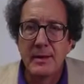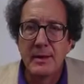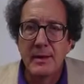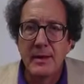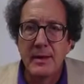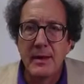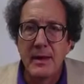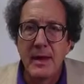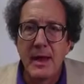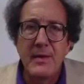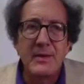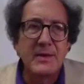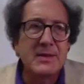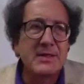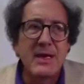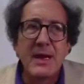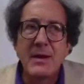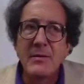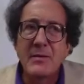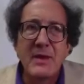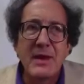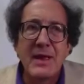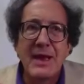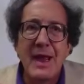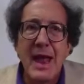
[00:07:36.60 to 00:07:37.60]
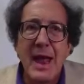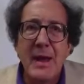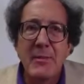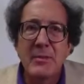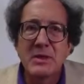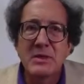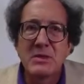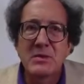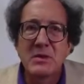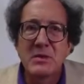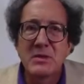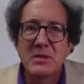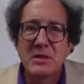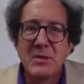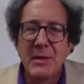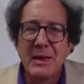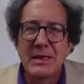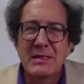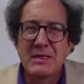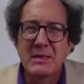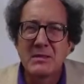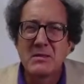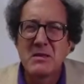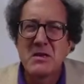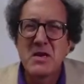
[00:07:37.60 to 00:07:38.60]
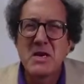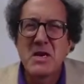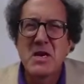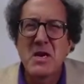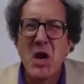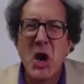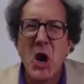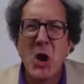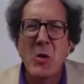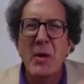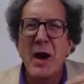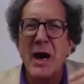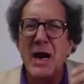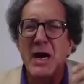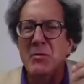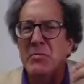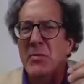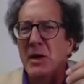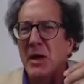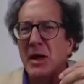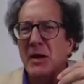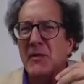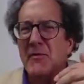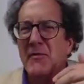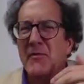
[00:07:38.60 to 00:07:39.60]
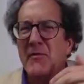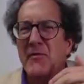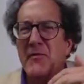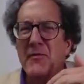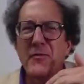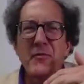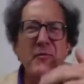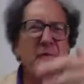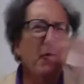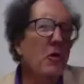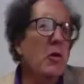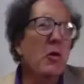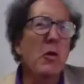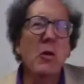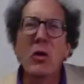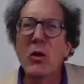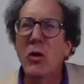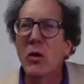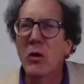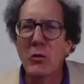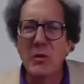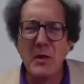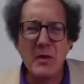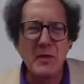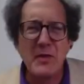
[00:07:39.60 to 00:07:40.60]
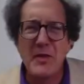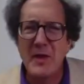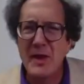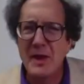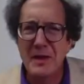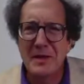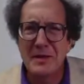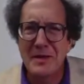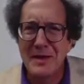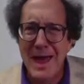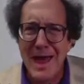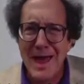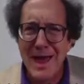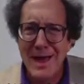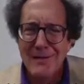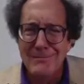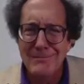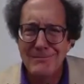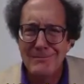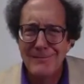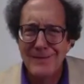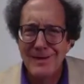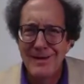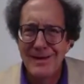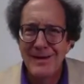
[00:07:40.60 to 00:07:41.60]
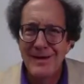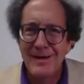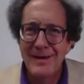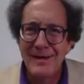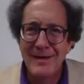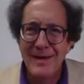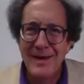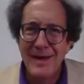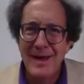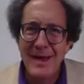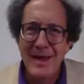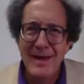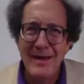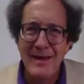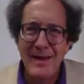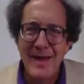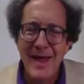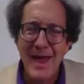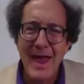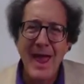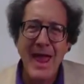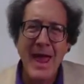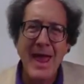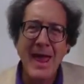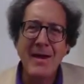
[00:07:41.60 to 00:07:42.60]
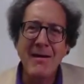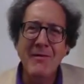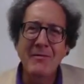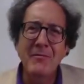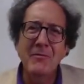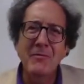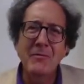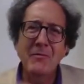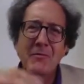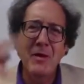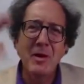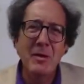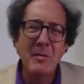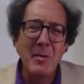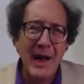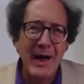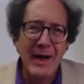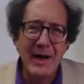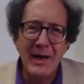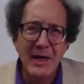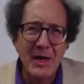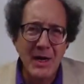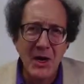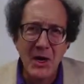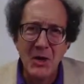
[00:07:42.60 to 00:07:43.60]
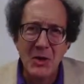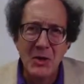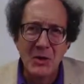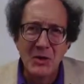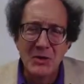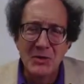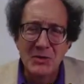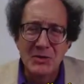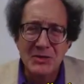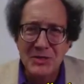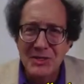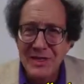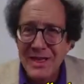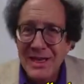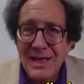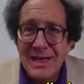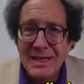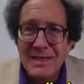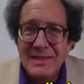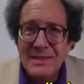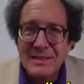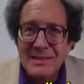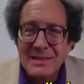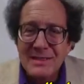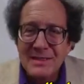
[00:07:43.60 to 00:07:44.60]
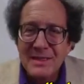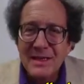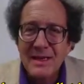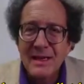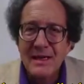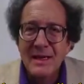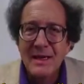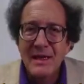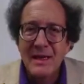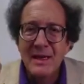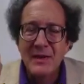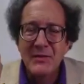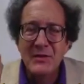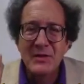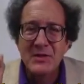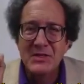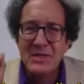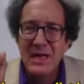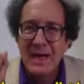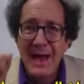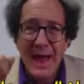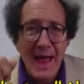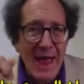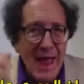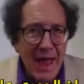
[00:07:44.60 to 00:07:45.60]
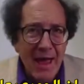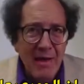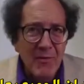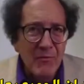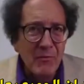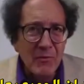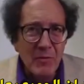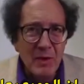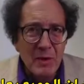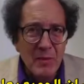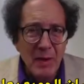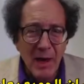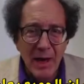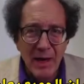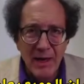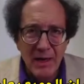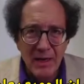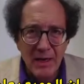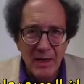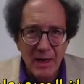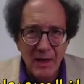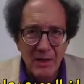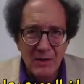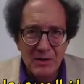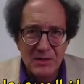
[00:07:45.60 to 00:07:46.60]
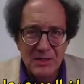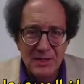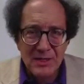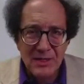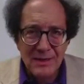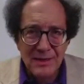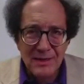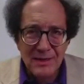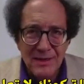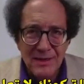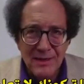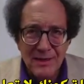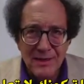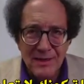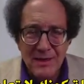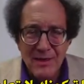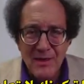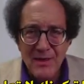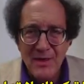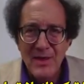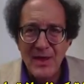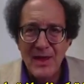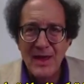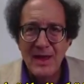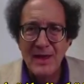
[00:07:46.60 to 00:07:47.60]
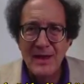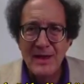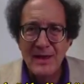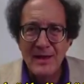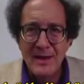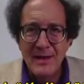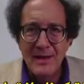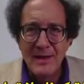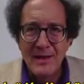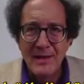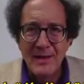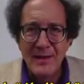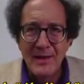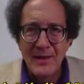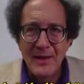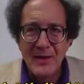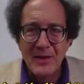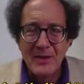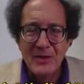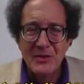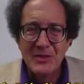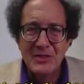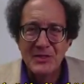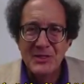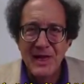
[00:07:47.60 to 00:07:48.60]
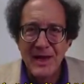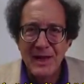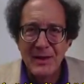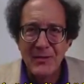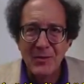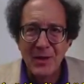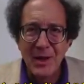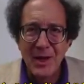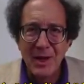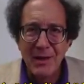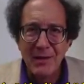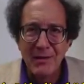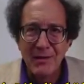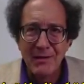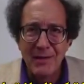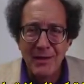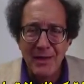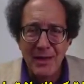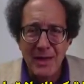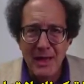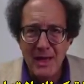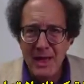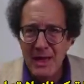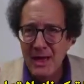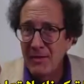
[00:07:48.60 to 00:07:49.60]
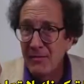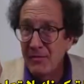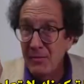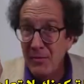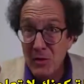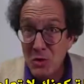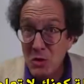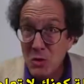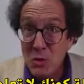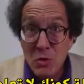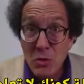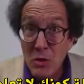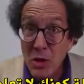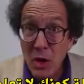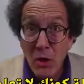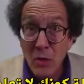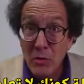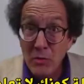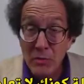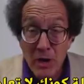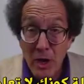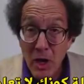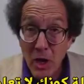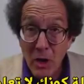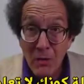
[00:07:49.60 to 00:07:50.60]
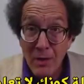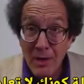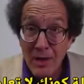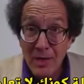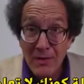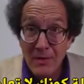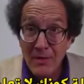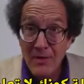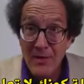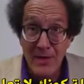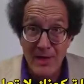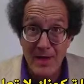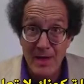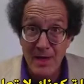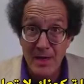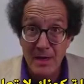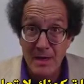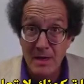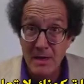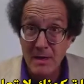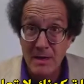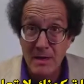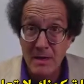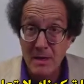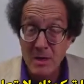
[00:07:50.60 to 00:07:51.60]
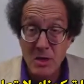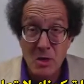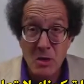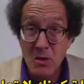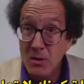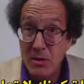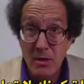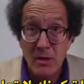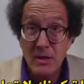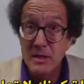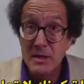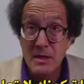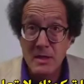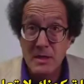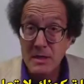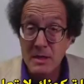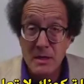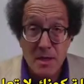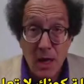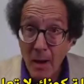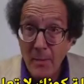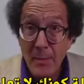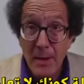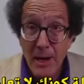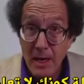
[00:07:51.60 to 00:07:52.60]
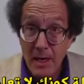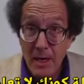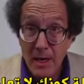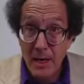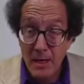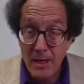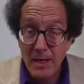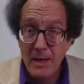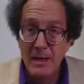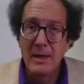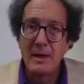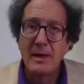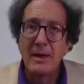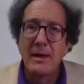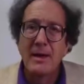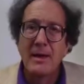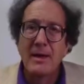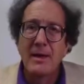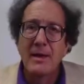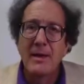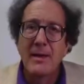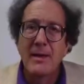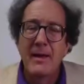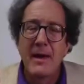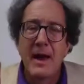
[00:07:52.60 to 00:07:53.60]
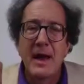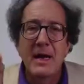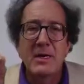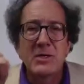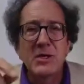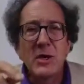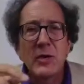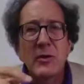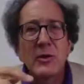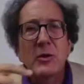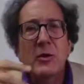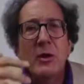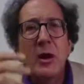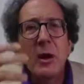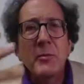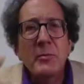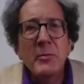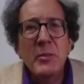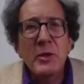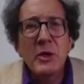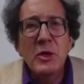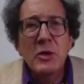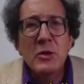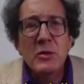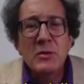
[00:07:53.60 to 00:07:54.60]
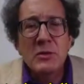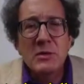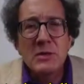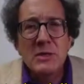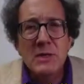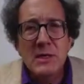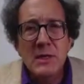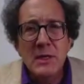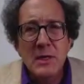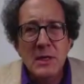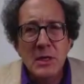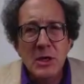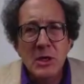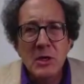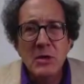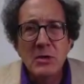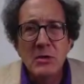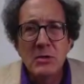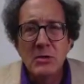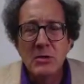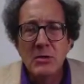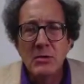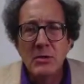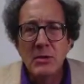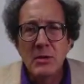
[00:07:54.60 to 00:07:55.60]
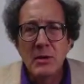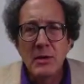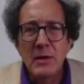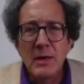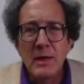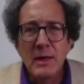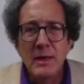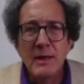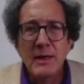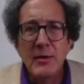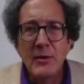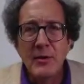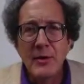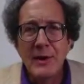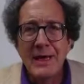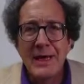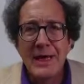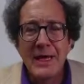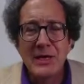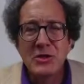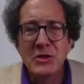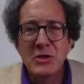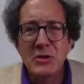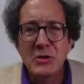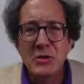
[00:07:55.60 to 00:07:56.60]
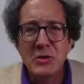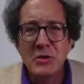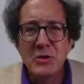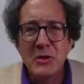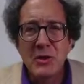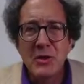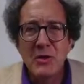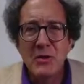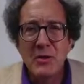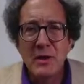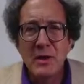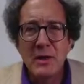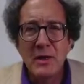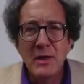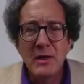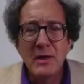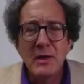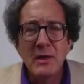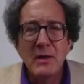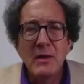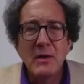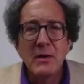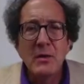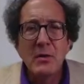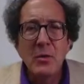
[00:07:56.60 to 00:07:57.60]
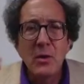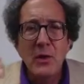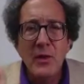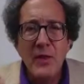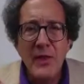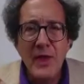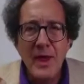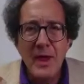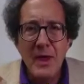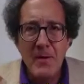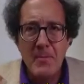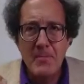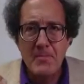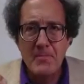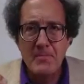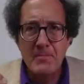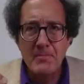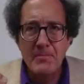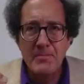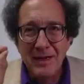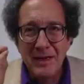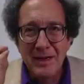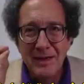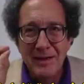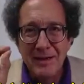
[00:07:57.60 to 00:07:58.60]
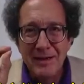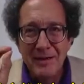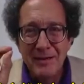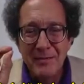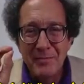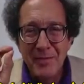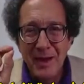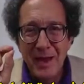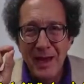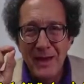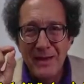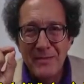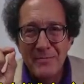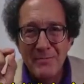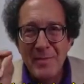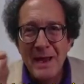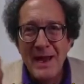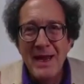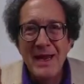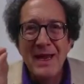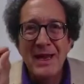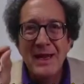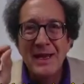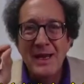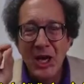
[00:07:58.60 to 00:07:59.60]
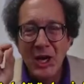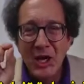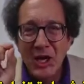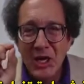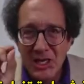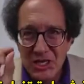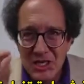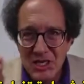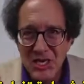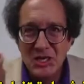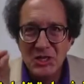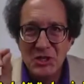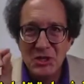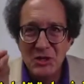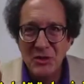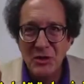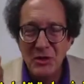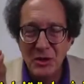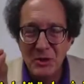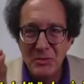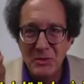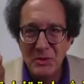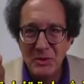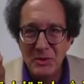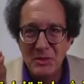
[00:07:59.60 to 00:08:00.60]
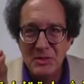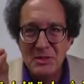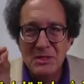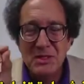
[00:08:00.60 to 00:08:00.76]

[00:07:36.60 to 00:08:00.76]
And the same thing happens when somebody says, nobody but a fool would think that. Everybody knows this. If you say everybody knows it, then you're saying, well, if you don't know it, then you're a dummy. And so they're abusing you in order to get you to agree with them by making a conditional abuse that